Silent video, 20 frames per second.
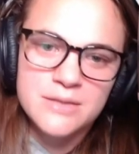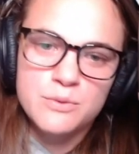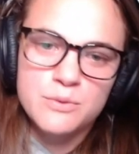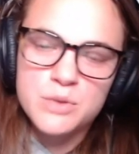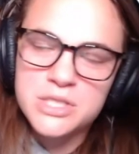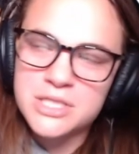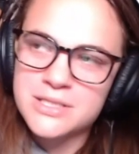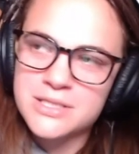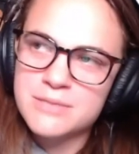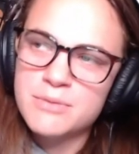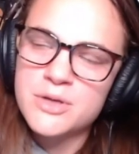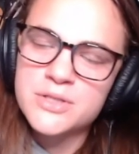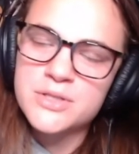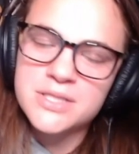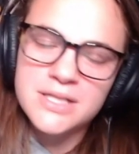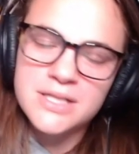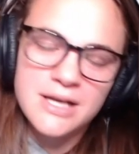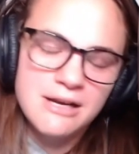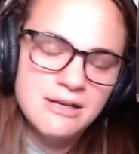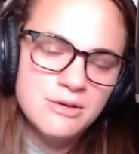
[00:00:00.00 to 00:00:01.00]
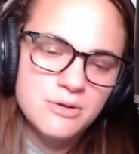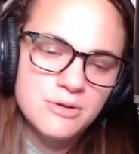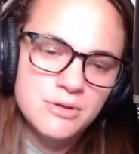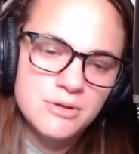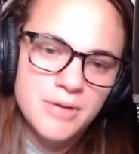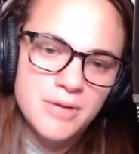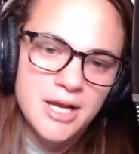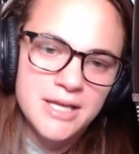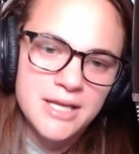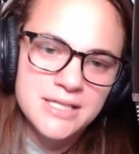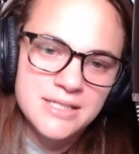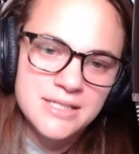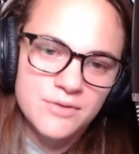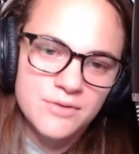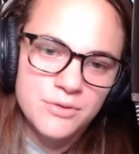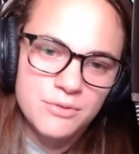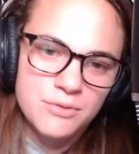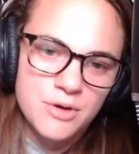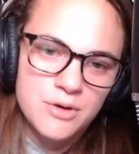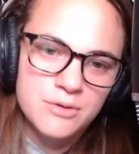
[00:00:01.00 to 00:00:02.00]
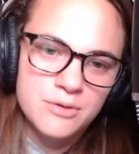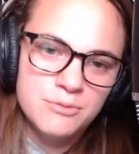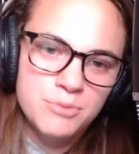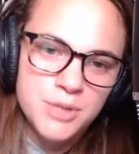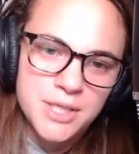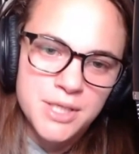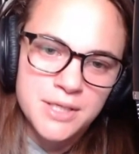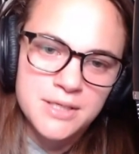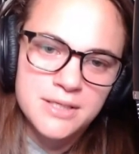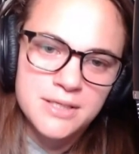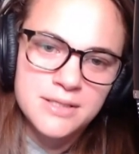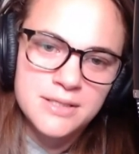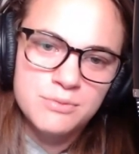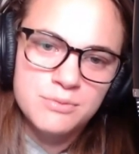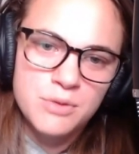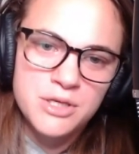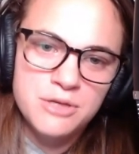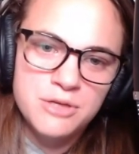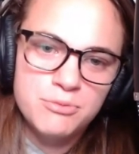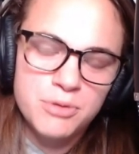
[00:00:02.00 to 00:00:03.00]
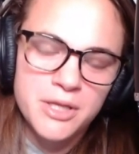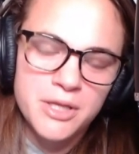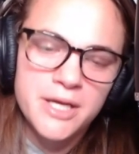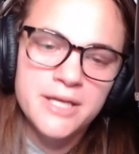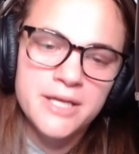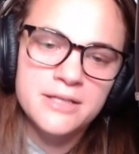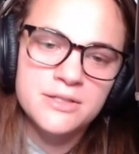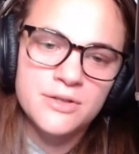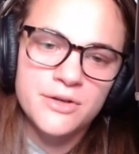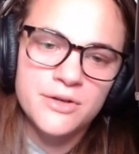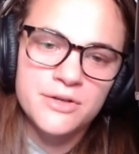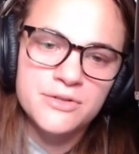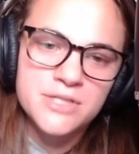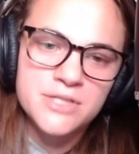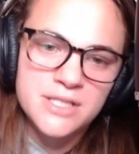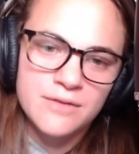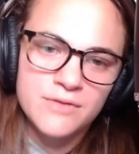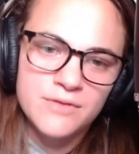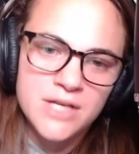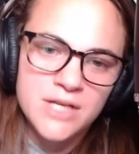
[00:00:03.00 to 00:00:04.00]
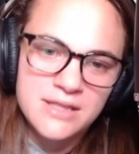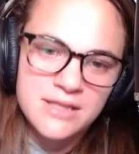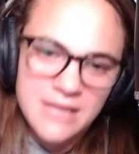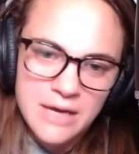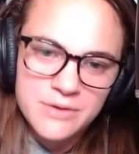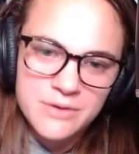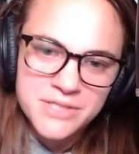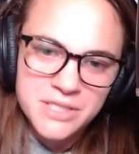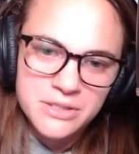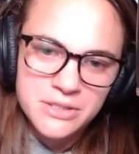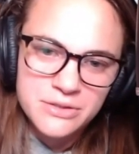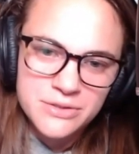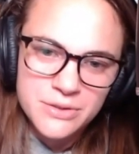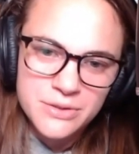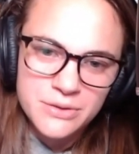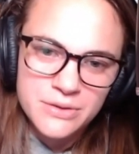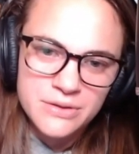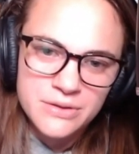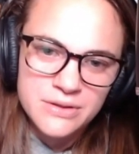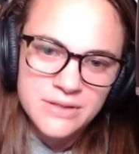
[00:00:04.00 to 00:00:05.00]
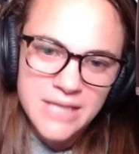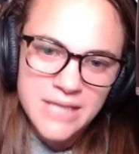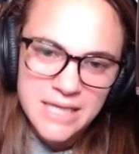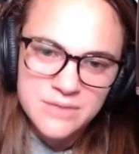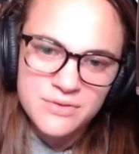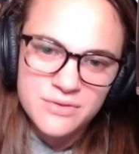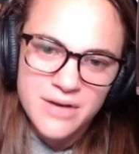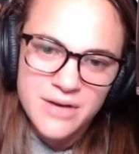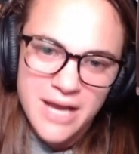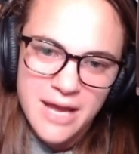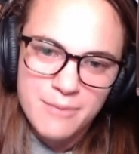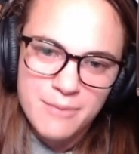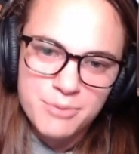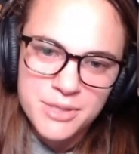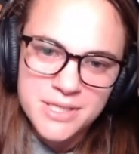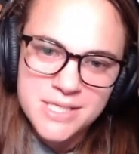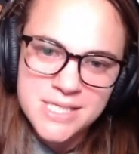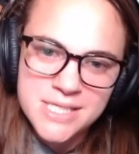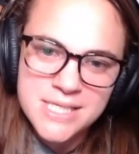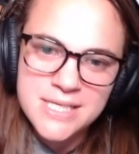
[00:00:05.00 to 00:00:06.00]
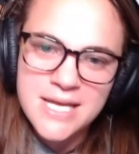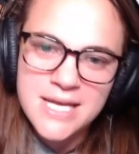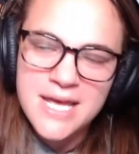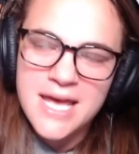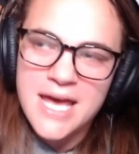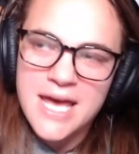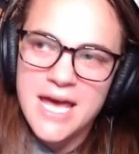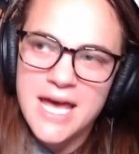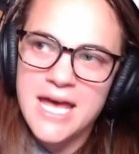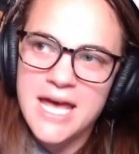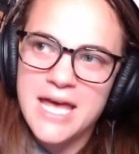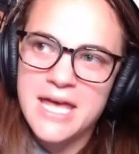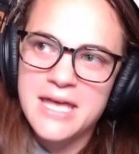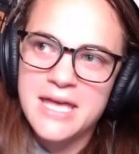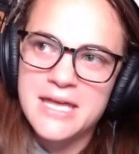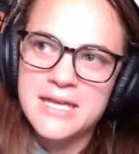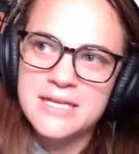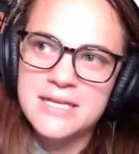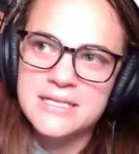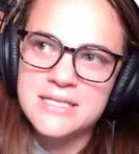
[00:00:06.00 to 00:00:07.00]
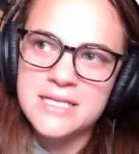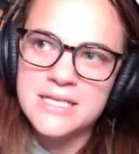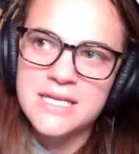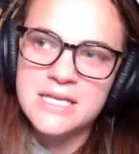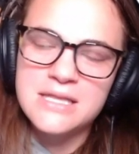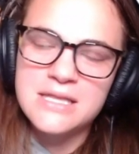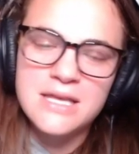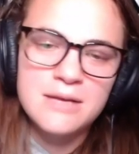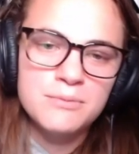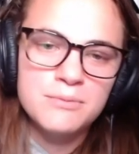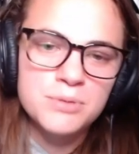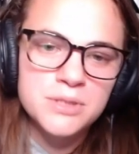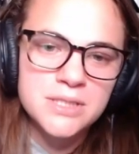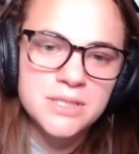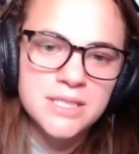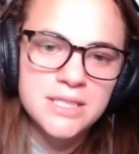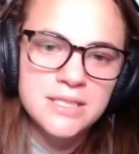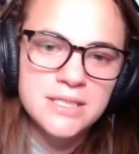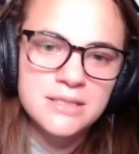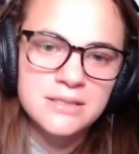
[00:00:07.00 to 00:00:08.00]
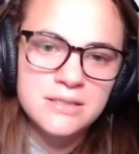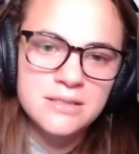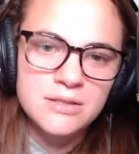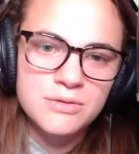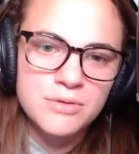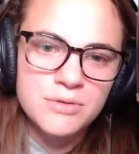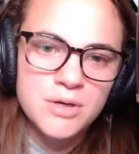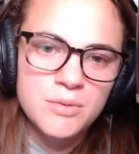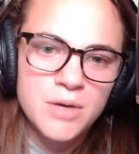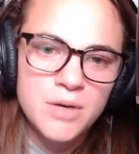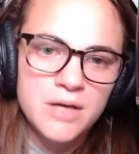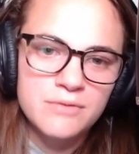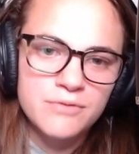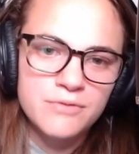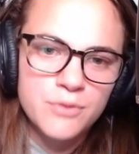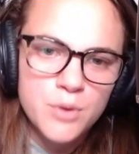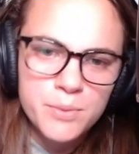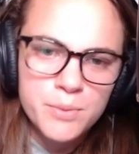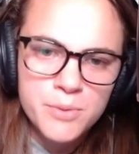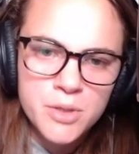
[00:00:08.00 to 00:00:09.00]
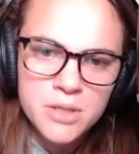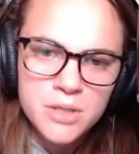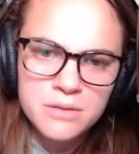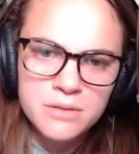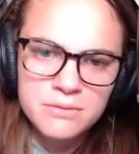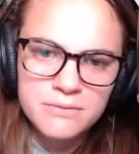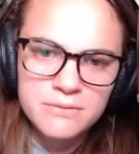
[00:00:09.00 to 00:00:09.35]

which is the most that any quarterback has ever thrown, because when you play until you're 70,000 years old, that's what happens. And he then proceeded to throw what, 4 more?